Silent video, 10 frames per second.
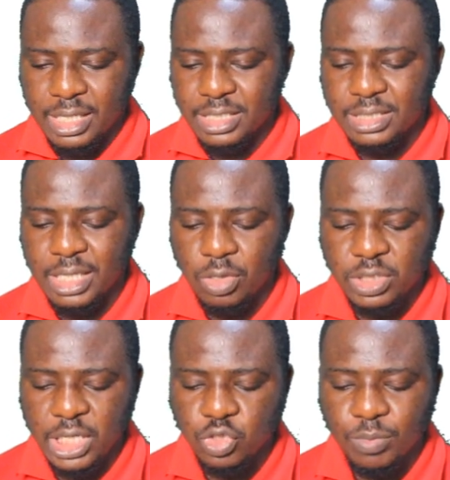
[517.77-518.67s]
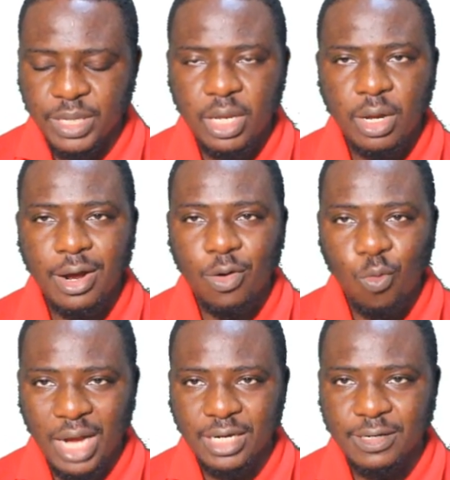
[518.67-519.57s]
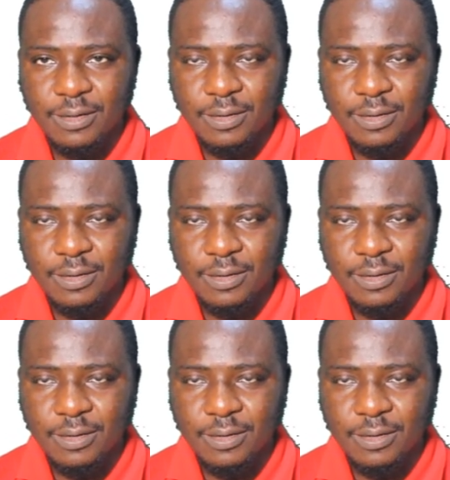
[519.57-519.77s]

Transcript: is still said to be 1.